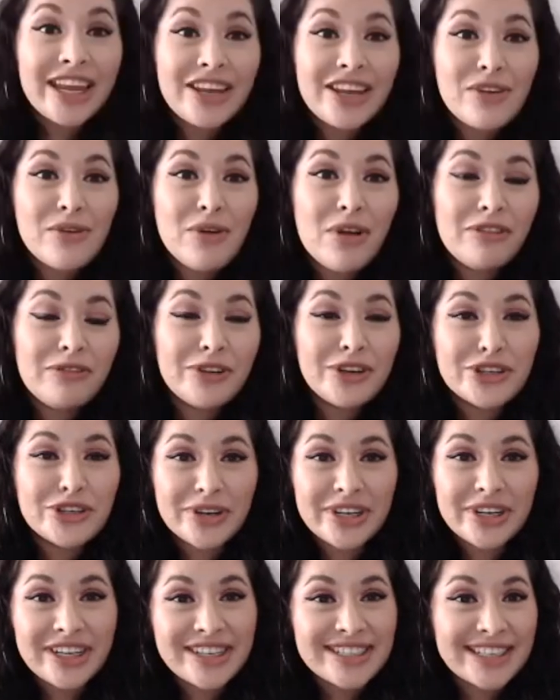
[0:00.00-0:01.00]
you all for
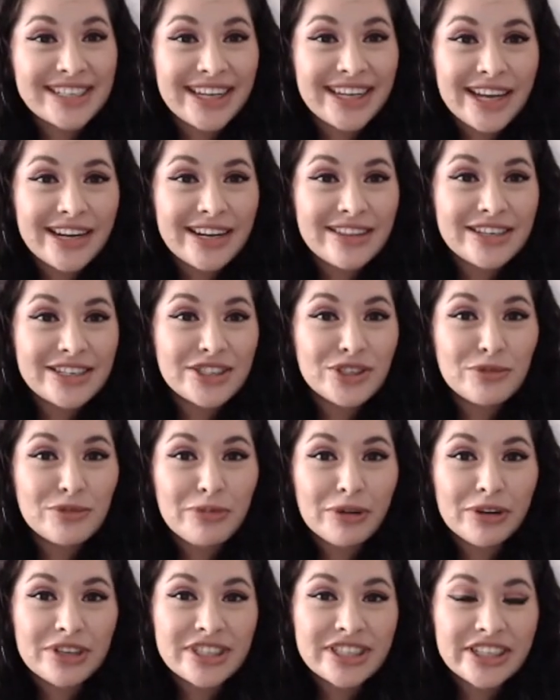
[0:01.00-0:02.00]
joining us again in this
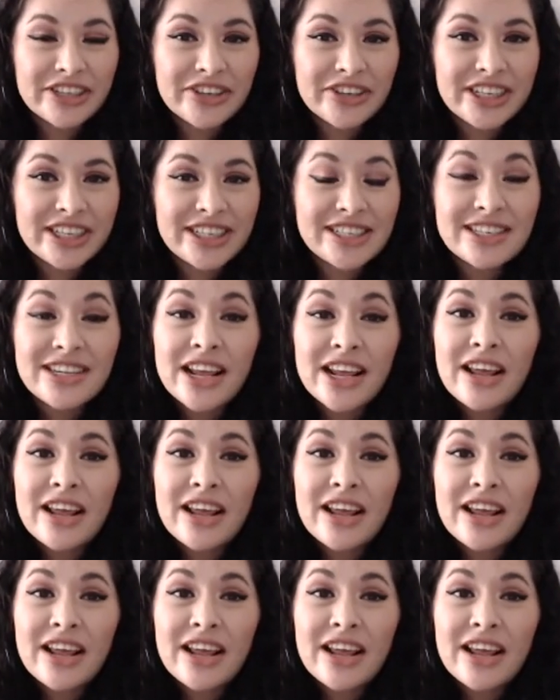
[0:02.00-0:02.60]
two-part series.